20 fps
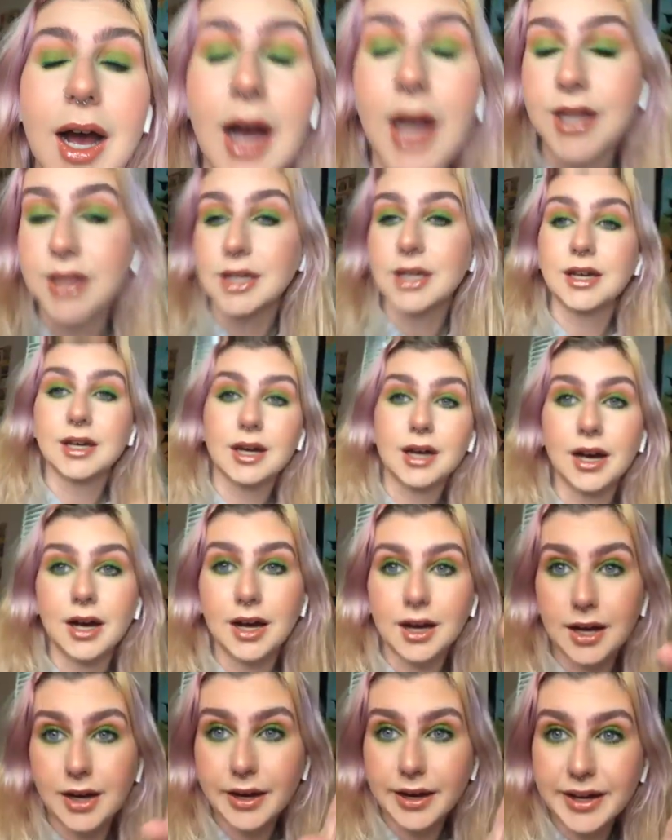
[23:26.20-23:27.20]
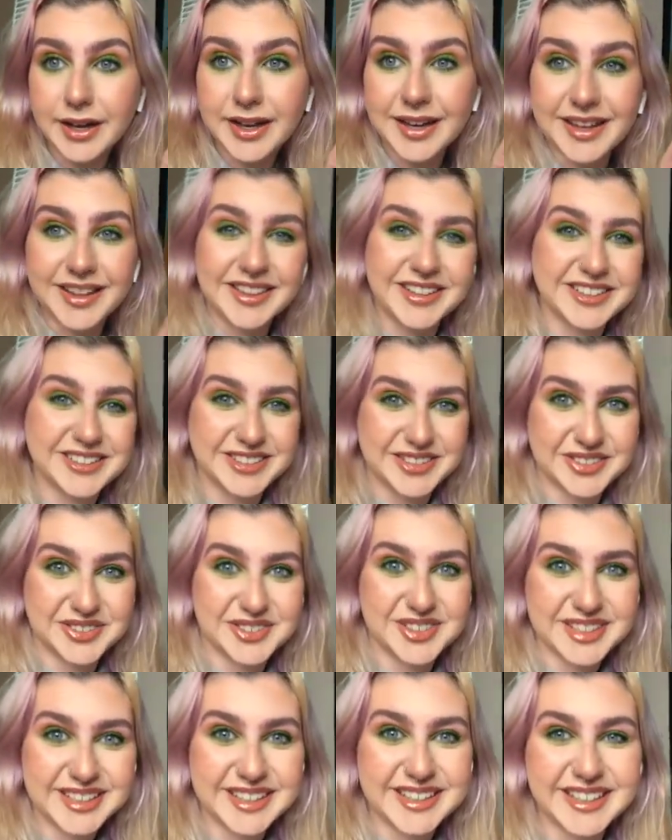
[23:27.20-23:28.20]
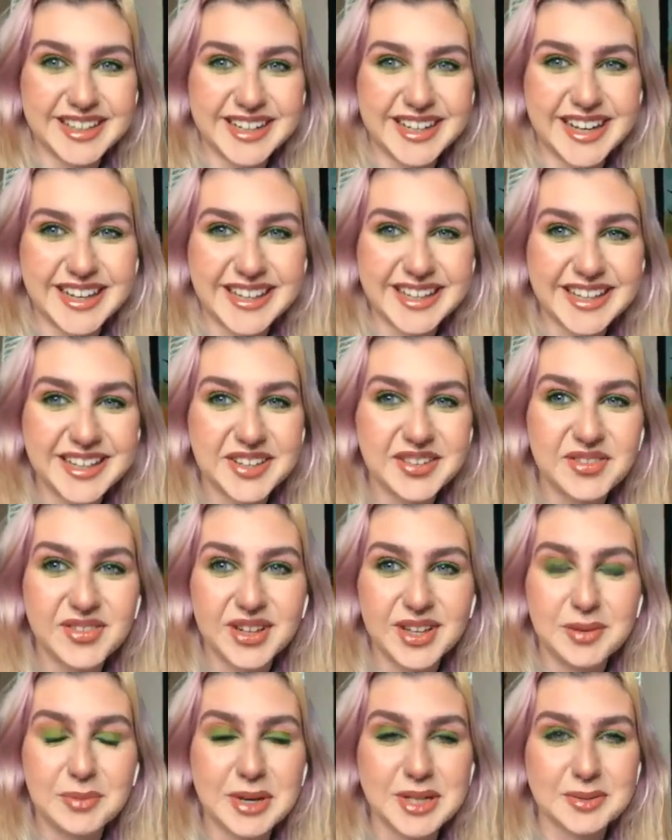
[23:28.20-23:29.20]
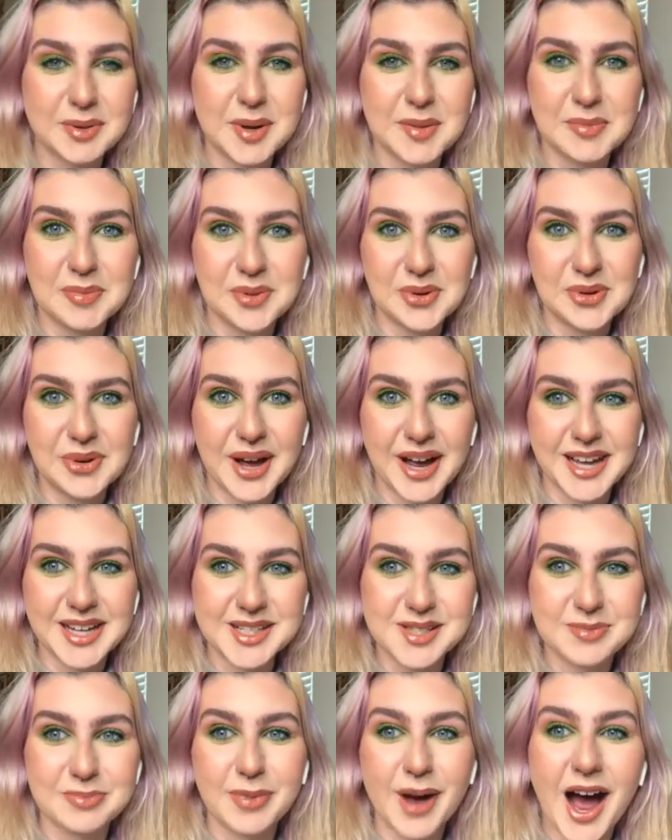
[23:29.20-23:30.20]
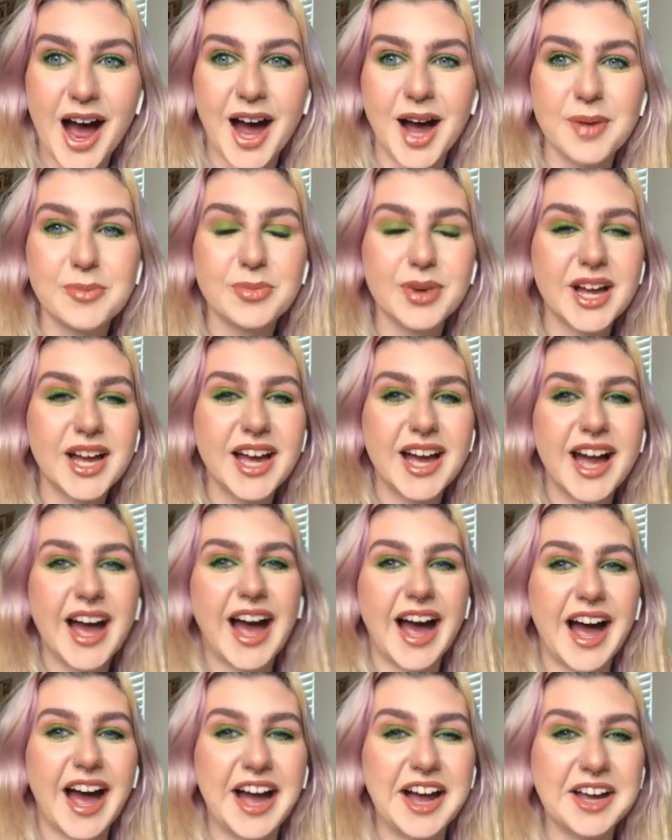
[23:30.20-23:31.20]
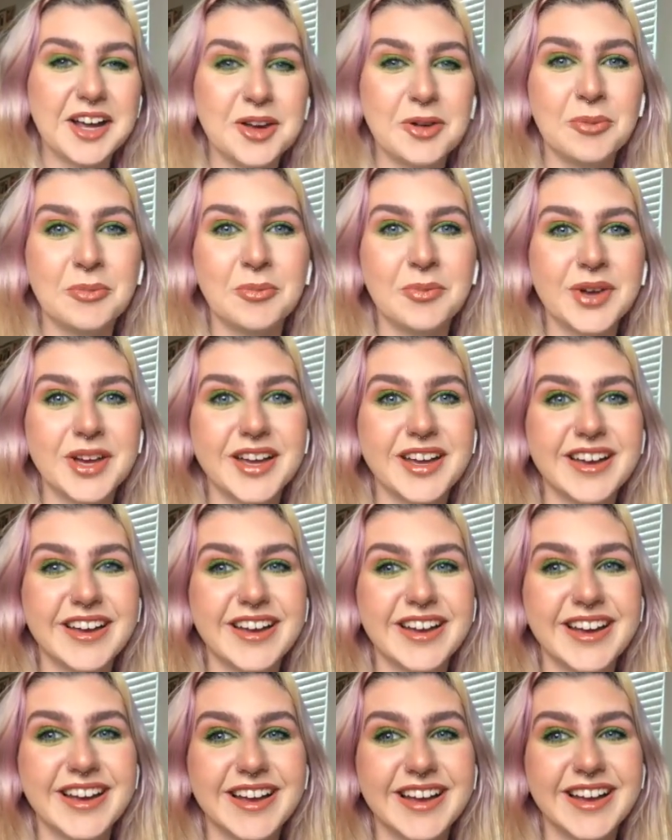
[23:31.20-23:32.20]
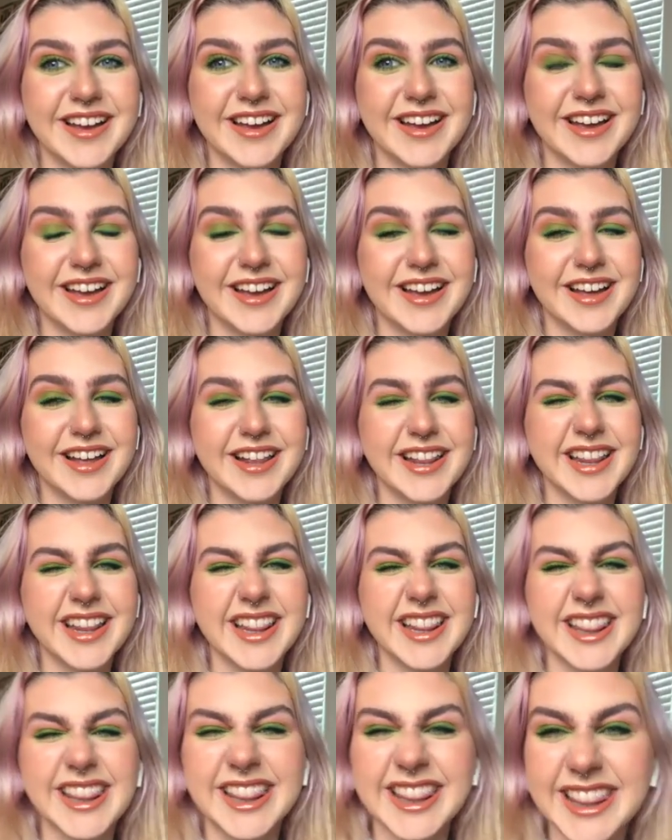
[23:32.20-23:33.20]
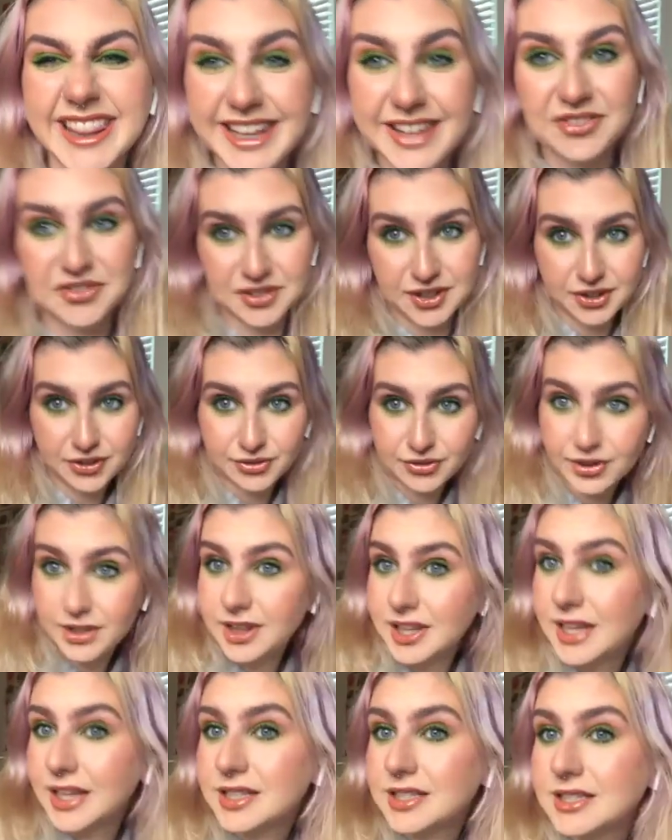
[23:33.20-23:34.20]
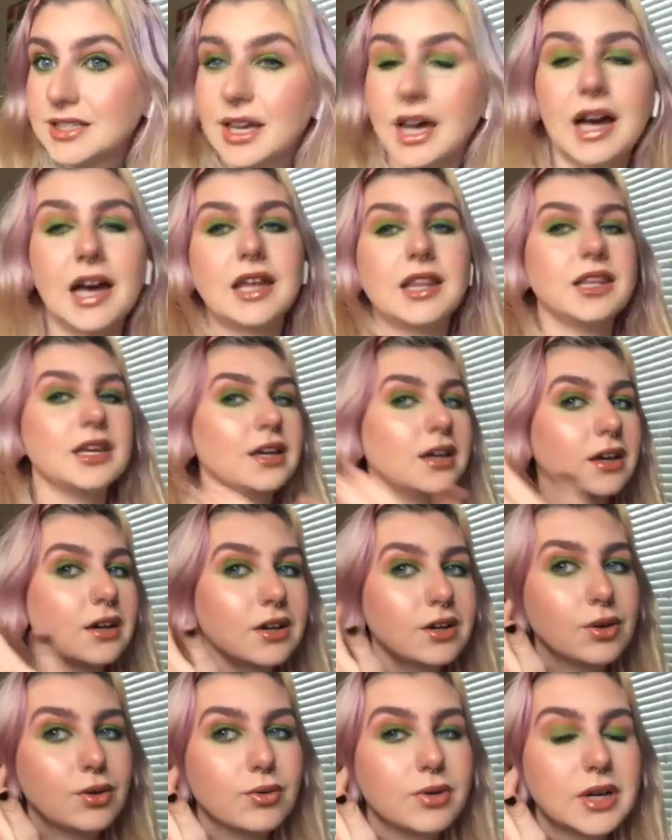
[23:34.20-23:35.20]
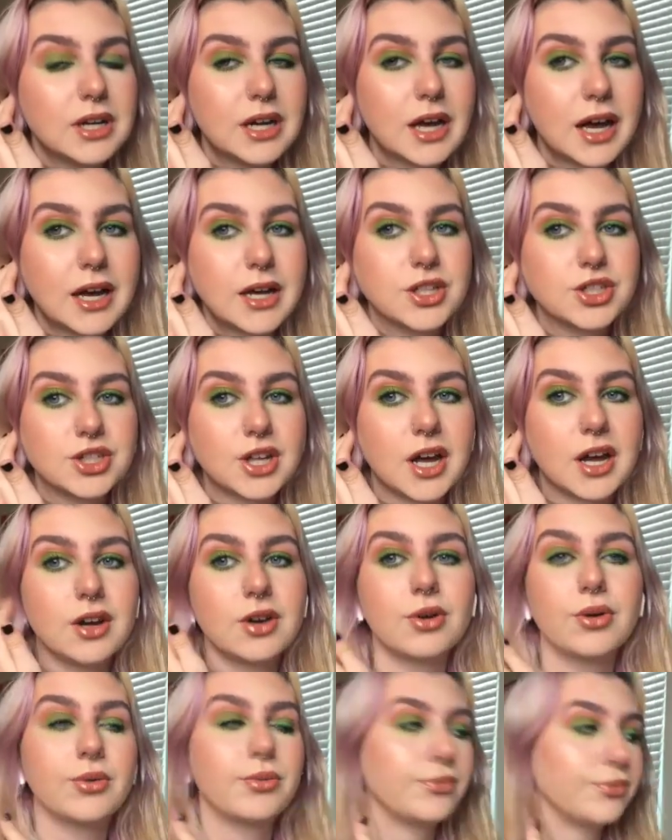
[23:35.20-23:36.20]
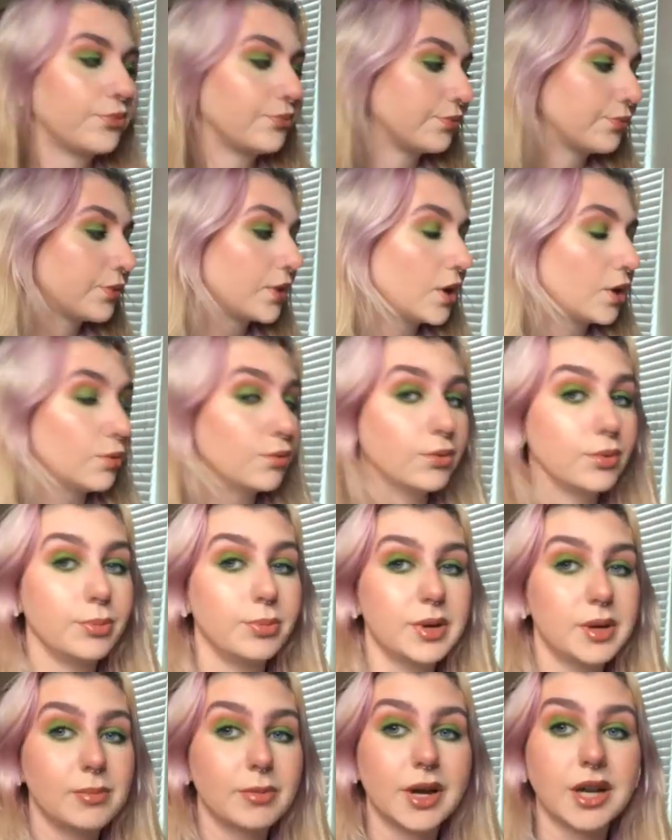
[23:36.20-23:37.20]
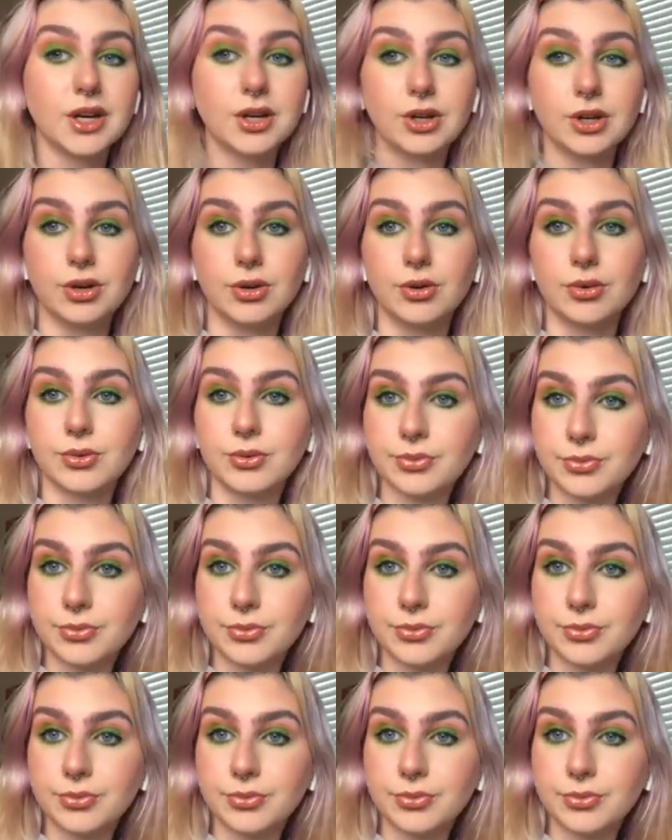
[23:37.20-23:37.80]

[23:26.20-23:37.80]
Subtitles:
think it looks really good. I think it really makes my blue eyes pop. I am living for this. I think green eyeshadow will be my new